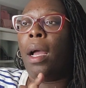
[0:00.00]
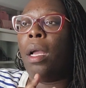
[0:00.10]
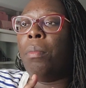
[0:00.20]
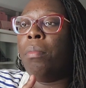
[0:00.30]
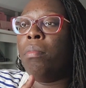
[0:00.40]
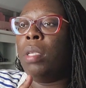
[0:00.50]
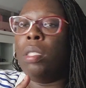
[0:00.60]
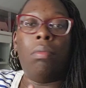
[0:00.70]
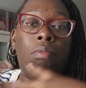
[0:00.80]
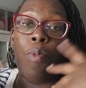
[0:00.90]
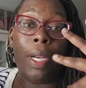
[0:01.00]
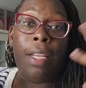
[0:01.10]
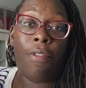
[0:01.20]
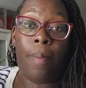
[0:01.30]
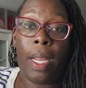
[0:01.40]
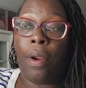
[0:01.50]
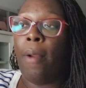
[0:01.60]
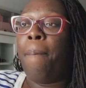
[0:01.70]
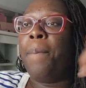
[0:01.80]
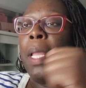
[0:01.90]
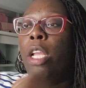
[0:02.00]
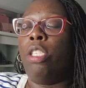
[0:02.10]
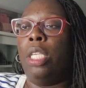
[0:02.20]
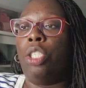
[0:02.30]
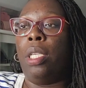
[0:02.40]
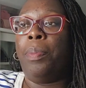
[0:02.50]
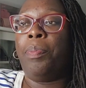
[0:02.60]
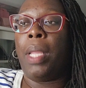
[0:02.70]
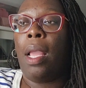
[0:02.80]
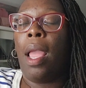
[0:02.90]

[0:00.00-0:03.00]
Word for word: um, running for mayor, essentially.